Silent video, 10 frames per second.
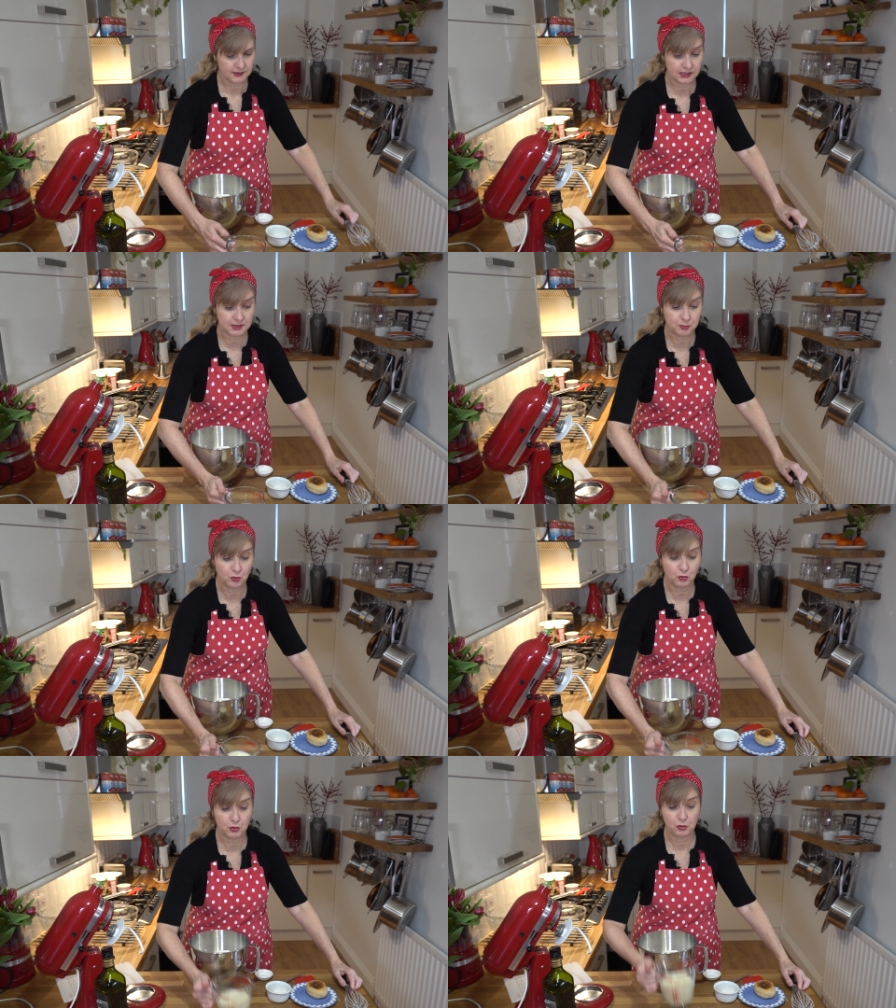I'm going to
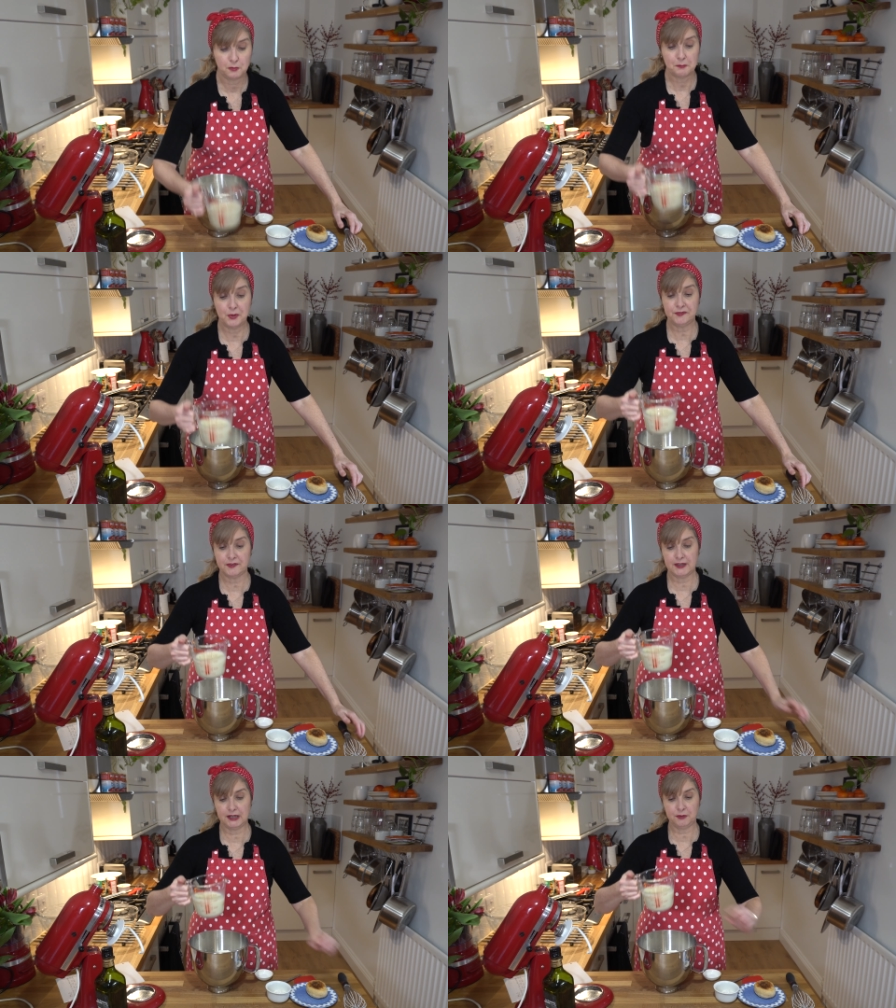pour most
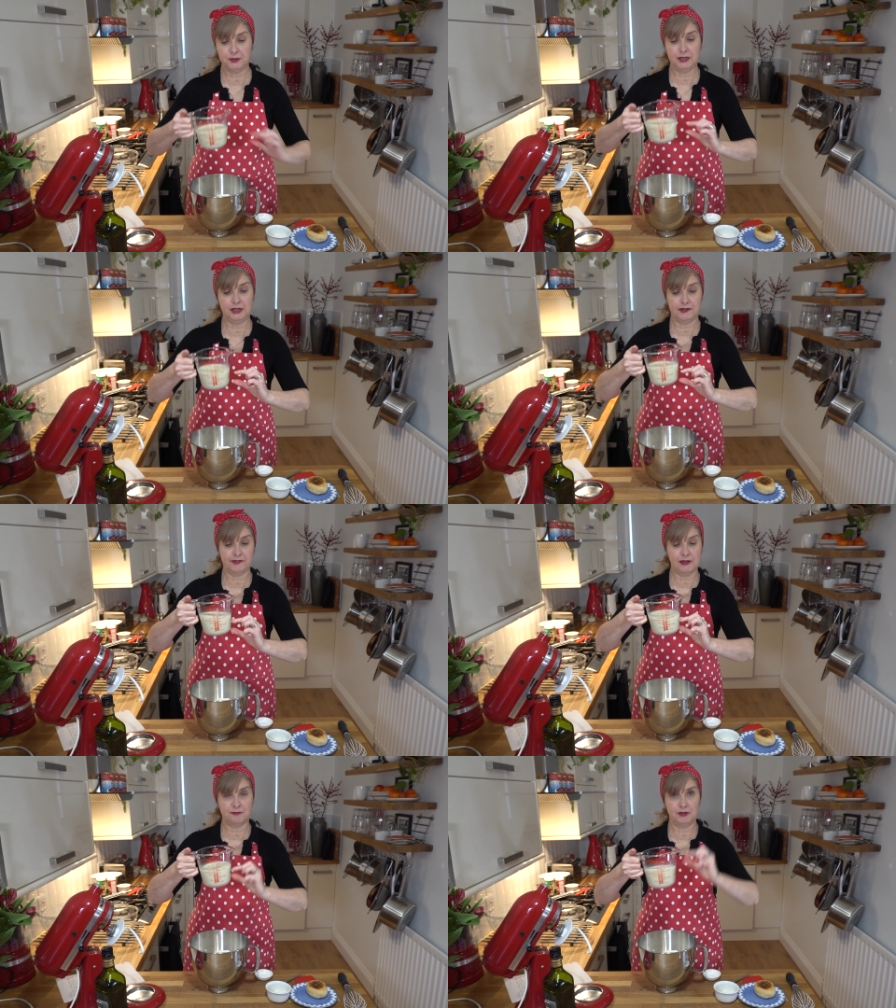of the liquid in
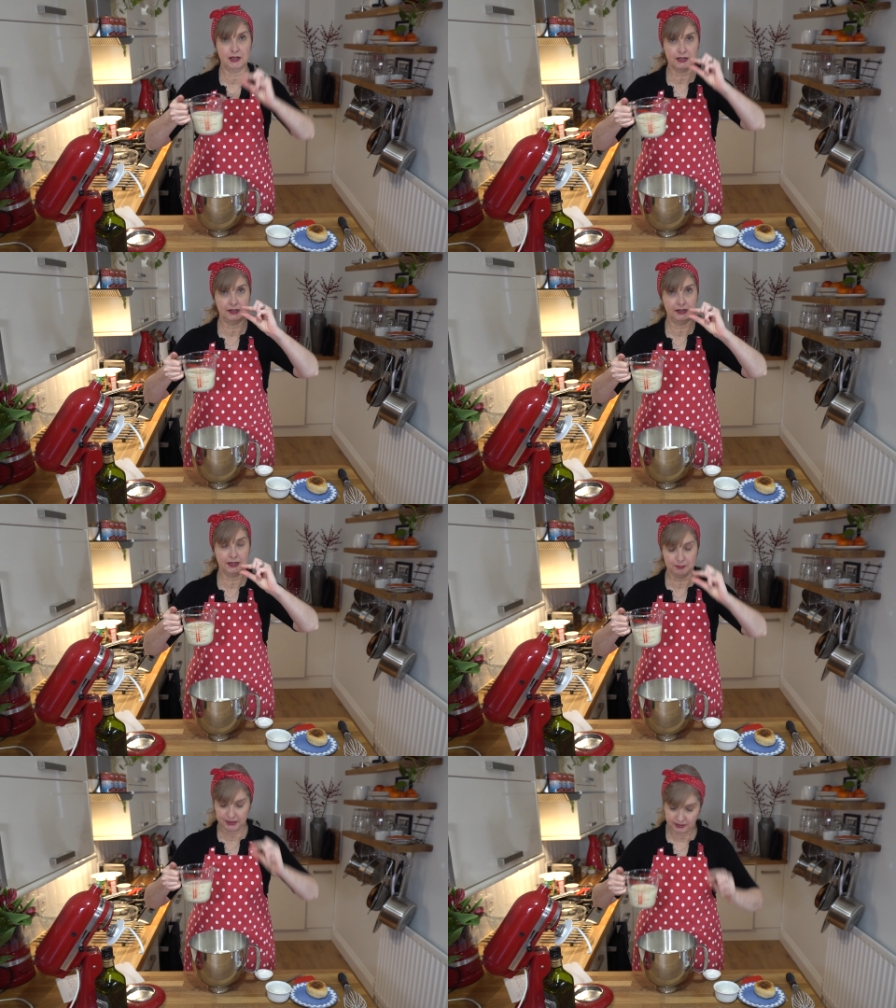except for like a
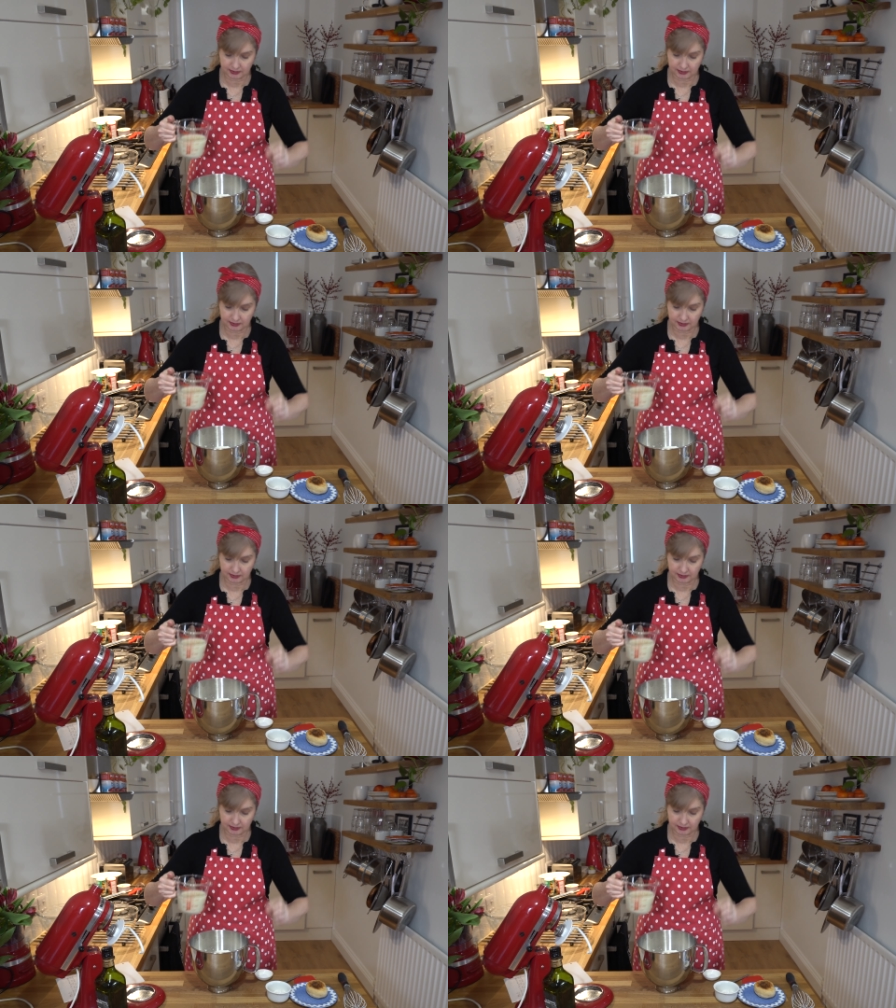little bit.